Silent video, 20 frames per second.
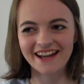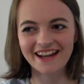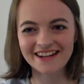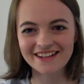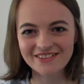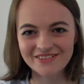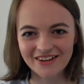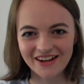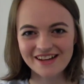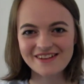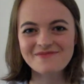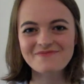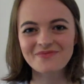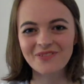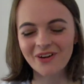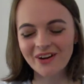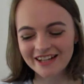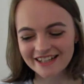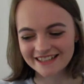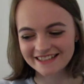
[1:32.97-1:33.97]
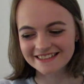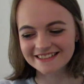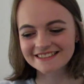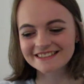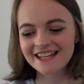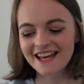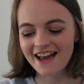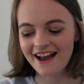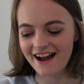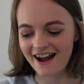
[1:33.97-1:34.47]
Anyway, point is,
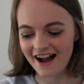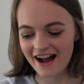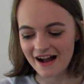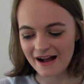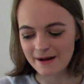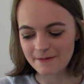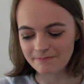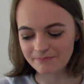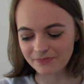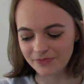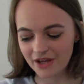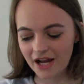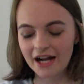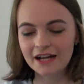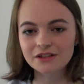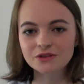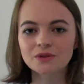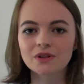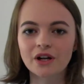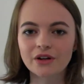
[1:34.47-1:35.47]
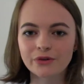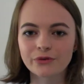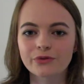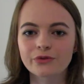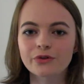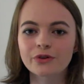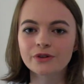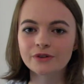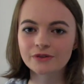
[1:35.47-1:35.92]
I do a lot of